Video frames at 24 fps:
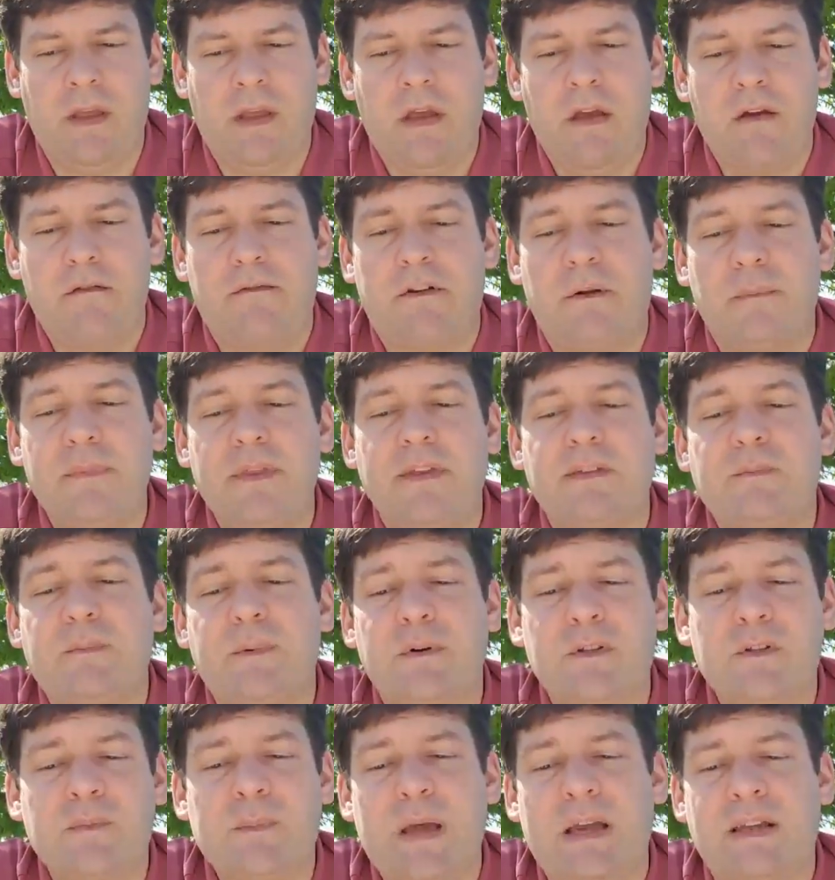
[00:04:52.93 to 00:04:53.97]
From this
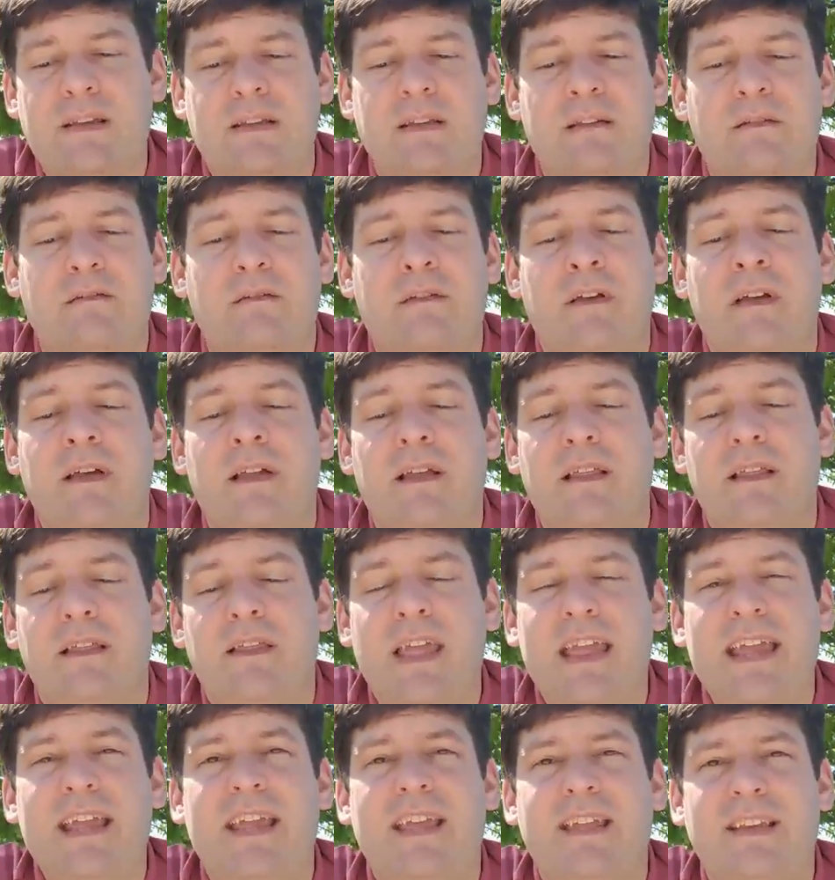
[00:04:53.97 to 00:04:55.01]
perspective,
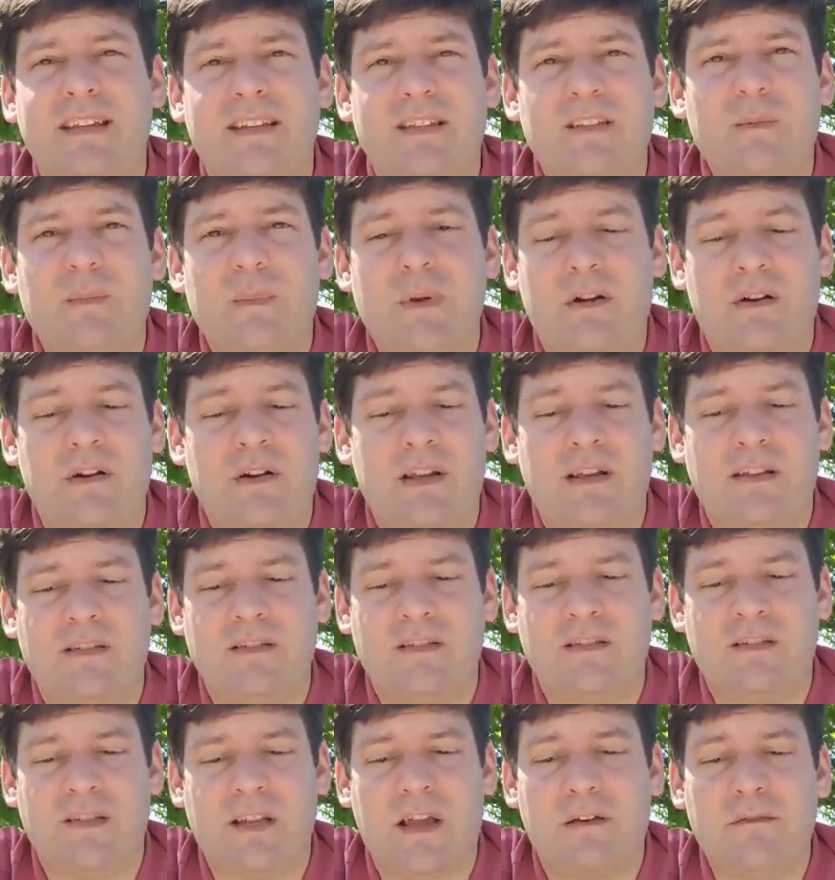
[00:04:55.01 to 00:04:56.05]
they can
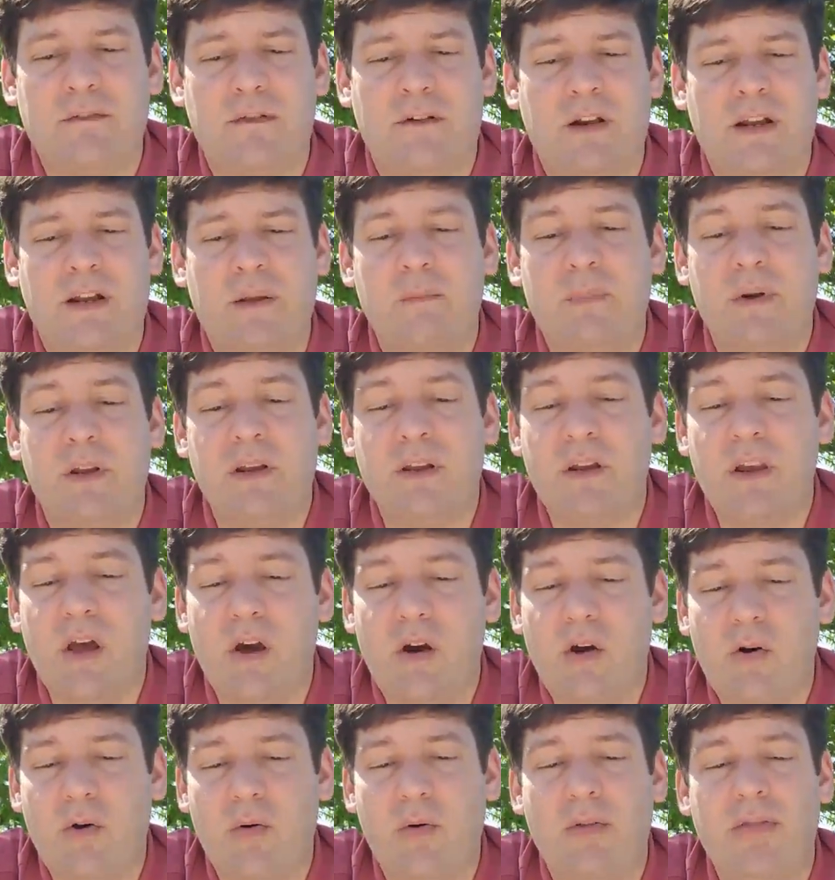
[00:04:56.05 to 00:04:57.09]
experience suffering, but
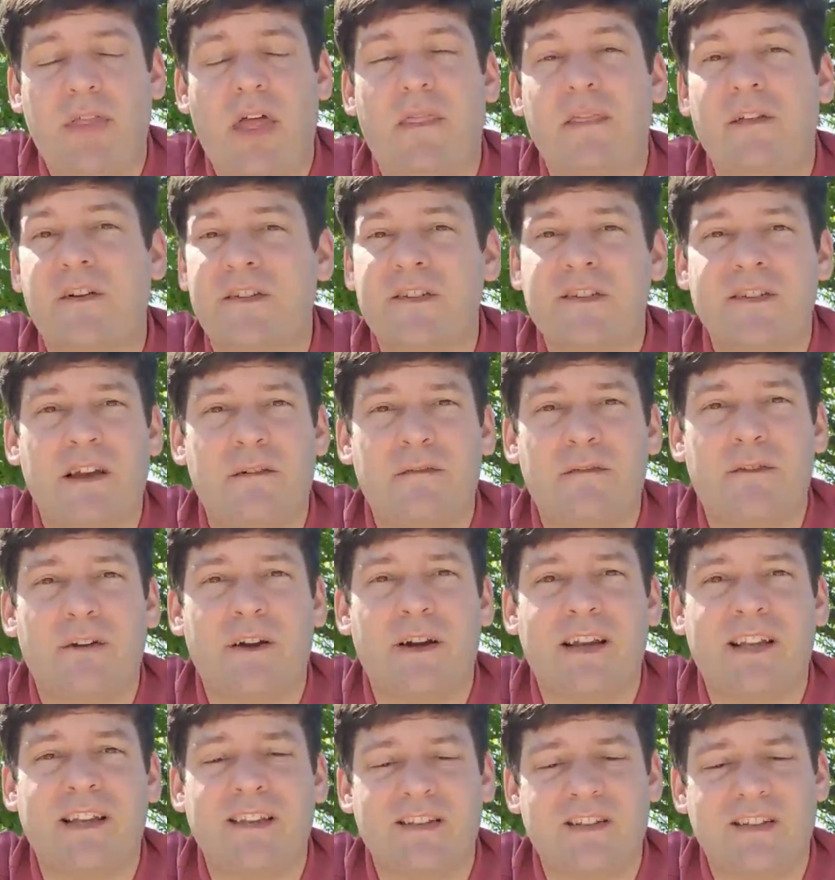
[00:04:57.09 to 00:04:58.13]
know that their
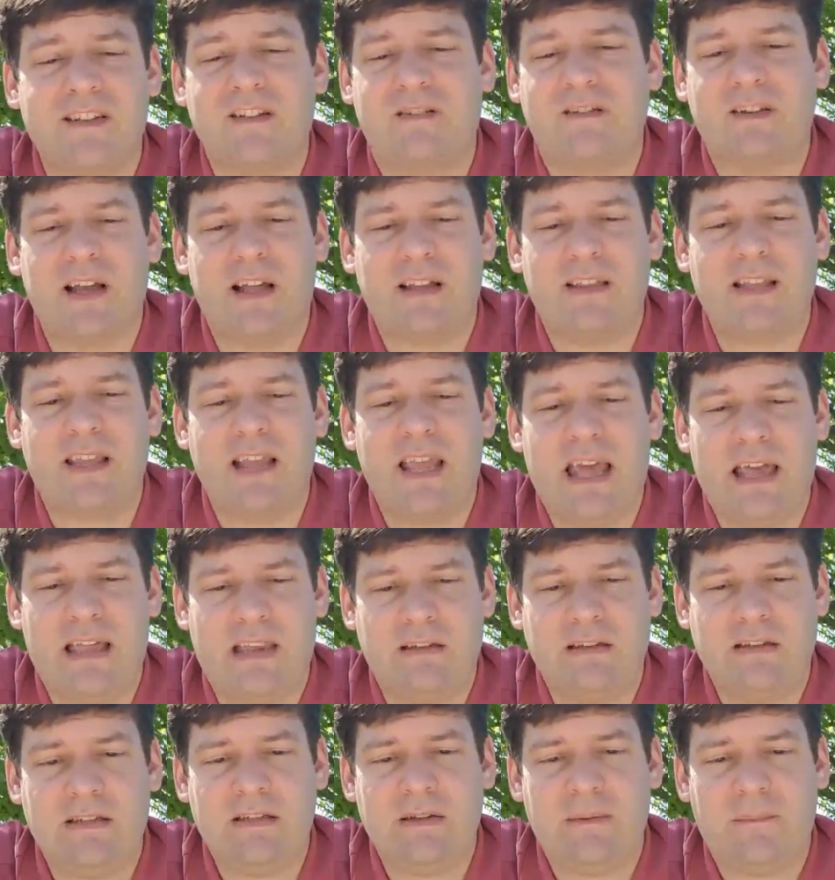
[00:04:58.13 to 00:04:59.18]
suffering is still not the
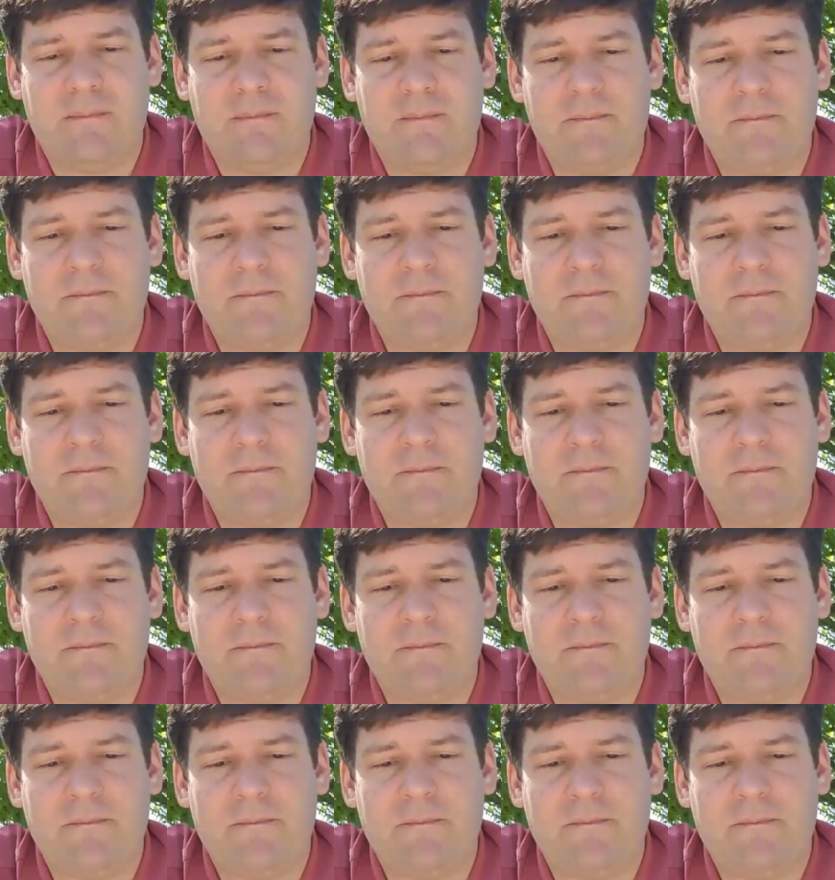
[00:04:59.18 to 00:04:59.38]
end.